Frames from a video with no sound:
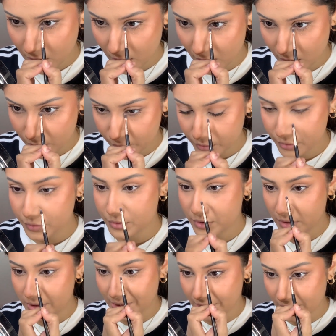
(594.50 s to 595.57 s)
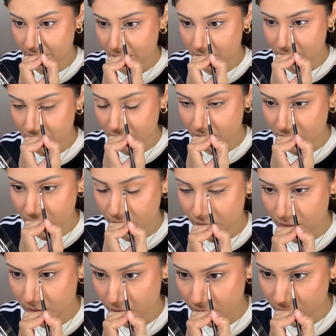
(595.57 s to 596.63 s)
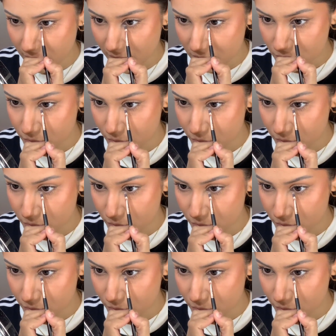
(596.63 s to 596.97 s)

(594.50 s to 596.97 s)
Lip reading: I would usually take it here as